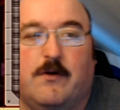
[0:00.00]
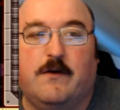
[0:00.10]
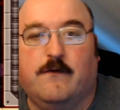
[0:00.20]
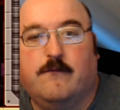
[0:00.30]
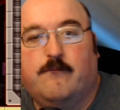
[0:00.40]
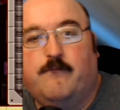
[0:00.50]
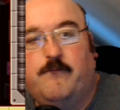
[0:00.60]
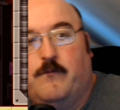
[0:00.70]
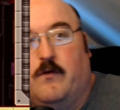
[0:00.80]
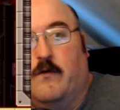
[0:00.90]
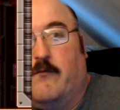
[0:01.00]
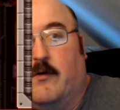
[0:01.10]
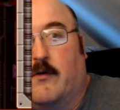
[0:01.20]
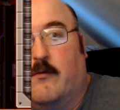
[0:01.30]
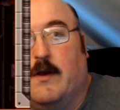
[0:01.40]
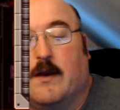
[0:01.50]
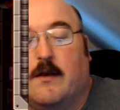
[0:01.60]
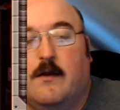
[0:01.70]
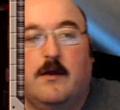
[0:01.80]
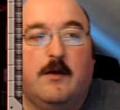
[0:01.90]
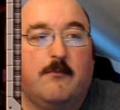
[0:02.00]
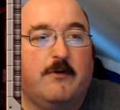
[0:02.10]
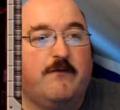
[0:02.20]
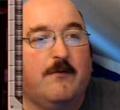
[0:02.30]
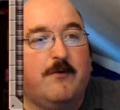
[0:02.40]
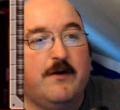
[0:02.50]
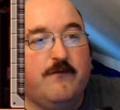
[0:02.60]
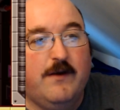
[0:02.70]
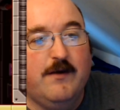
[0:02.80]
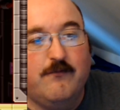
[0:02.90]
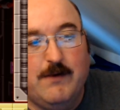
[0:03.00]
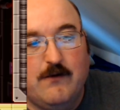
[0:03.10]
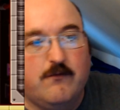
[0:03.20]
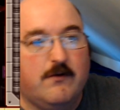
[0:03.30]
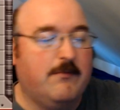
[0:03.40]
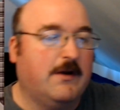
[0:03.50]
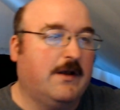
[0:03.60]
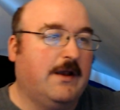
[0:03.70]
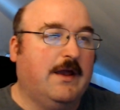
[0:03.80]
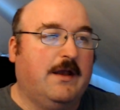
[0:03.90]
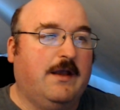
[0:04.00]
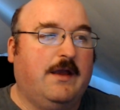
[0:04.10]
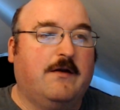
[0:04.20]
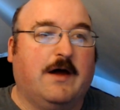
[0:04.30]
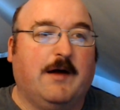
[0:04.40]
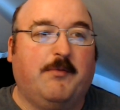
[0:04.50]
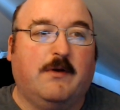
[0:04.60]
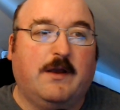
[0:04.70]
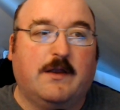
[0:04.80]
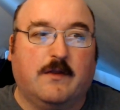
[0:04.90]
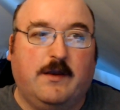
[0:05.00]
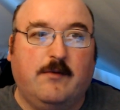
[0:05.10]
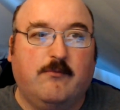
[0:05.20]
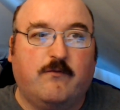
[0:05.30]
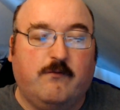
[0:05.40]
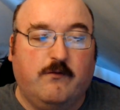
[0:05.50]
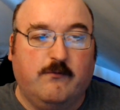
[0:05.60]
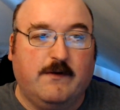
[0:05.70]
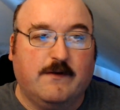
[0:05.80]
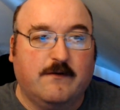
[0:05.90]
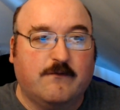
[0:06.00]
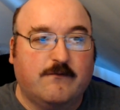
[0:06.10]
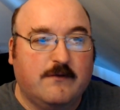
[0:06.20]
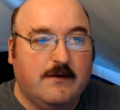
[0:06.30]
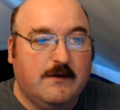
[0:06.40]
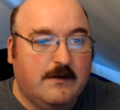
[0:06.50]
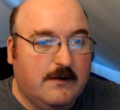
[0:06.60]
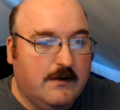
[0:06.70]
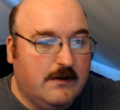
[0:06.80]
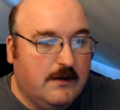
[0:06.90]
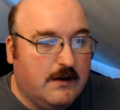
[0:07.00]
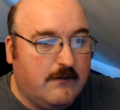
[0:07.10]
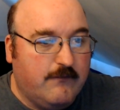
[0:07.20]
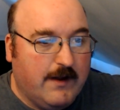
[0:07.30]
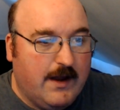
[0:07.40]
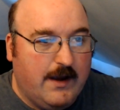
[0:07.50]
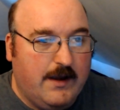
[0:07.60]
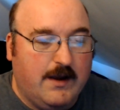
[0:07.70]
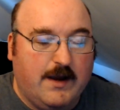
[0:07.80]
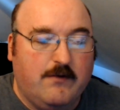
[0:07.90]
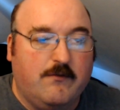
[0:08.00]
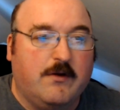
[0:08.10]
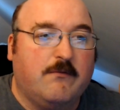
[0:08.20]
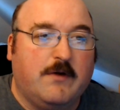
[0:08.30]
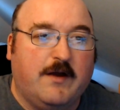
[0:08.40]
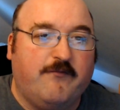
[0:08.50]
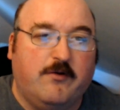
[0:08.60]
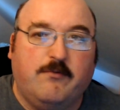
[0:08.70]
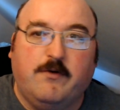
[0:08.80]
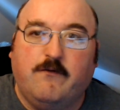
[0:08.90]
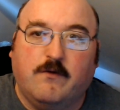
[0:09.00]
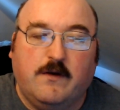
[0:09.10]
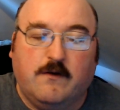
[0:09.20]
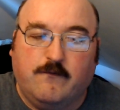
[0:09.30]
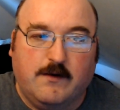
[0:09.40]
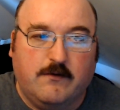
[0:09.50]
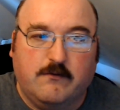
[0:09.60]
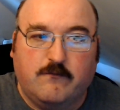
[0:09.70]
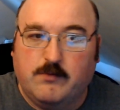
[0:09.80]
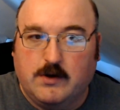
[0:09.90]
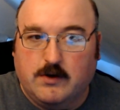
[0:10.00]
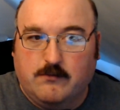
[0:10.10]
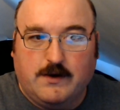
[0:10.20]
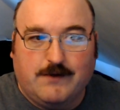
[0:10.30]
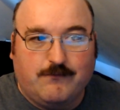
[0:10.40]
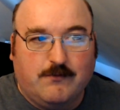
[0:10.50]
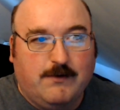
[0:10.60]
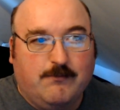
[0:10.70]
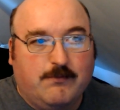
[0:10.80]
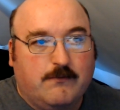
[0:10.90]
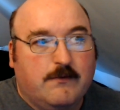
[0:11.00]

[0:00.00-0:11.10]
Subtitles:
to do this real quick. Plus, I want to make sure I'm not going to get any copyright claims for doing this. Because I don't know. I've heard recently Nintendo's been going after people,